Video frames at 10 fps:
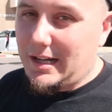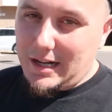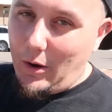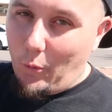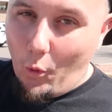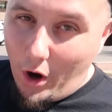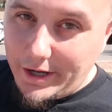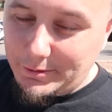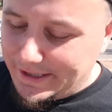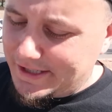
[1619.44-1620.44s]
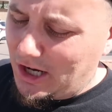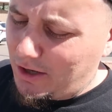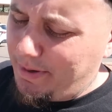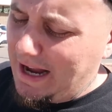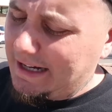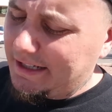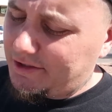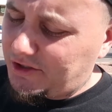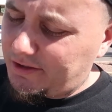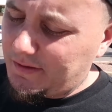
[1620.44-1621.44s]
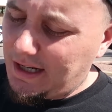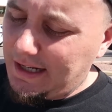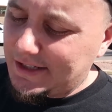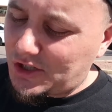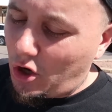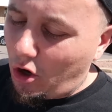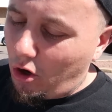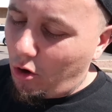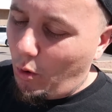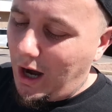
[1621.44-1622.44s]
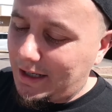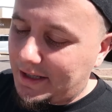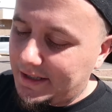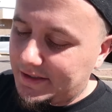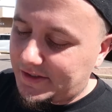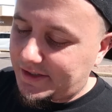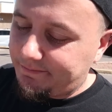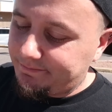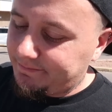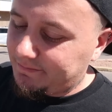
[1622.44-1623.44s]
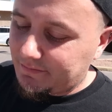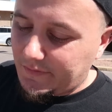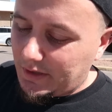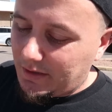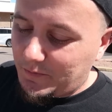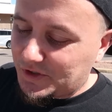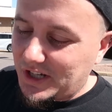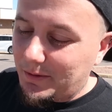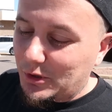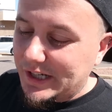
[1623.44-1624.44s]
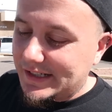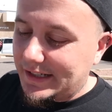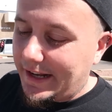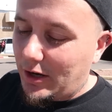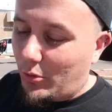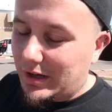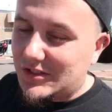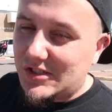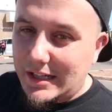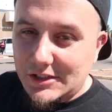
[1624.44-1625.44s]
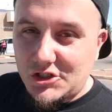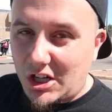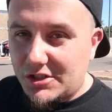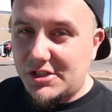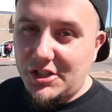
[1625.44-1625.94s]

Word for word: I got one return package and that's Cole Watkins. For some reason, they don't want to send a shirt